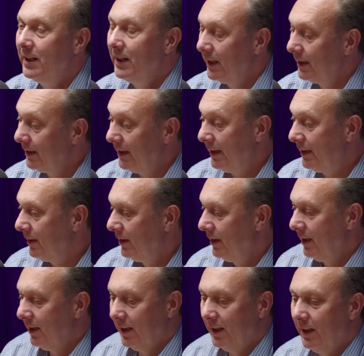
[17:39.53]
And then
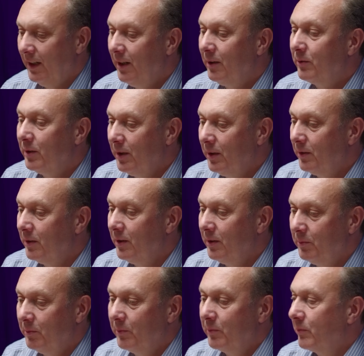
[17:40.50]

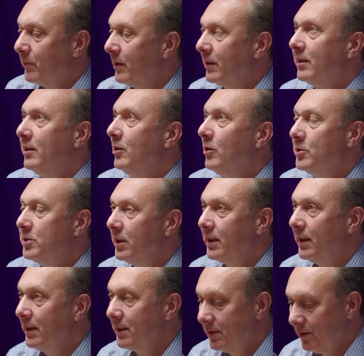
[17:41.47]
the
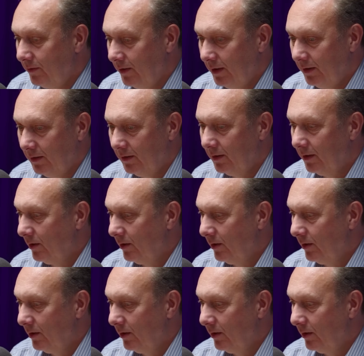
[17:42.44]
logic answer,